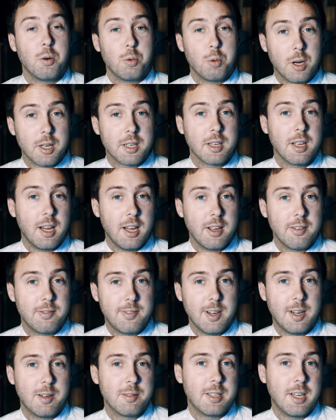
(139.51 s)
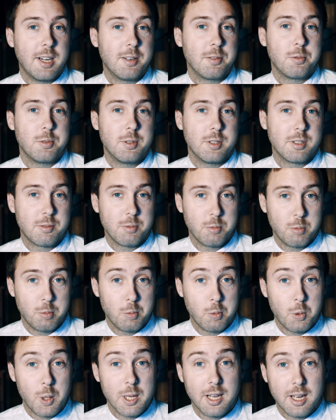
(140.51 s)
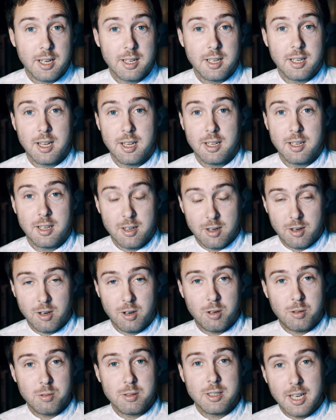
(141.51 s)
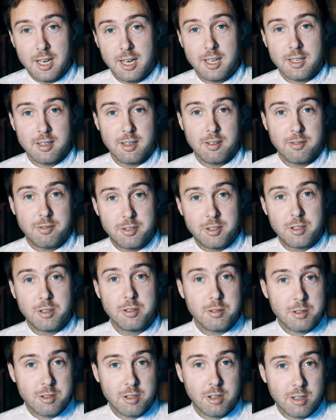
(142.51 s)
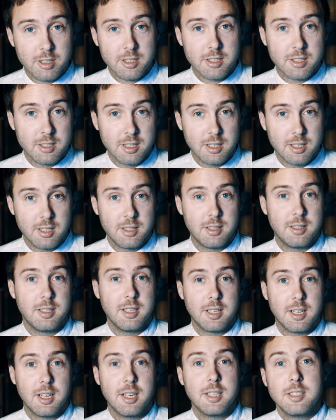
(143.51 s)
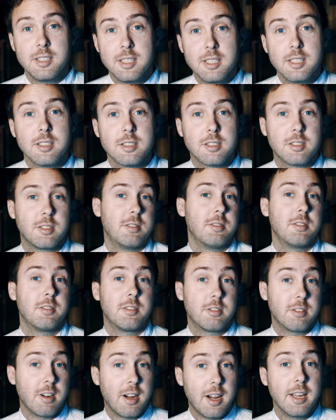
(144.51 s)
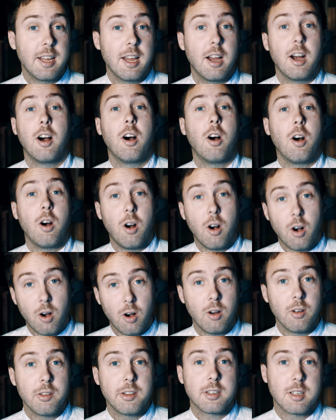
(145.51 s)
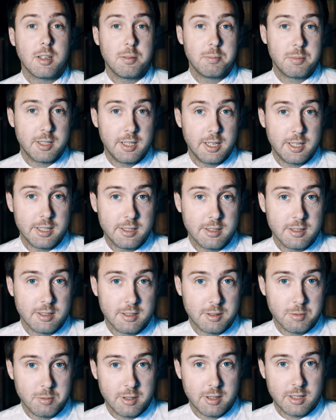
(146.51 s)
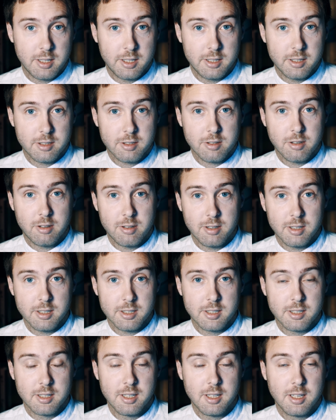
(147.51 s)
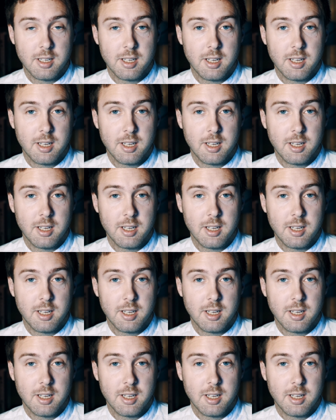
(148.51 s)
What I found out was when I only had a few chords, then I needed to try all the combinations with these chords.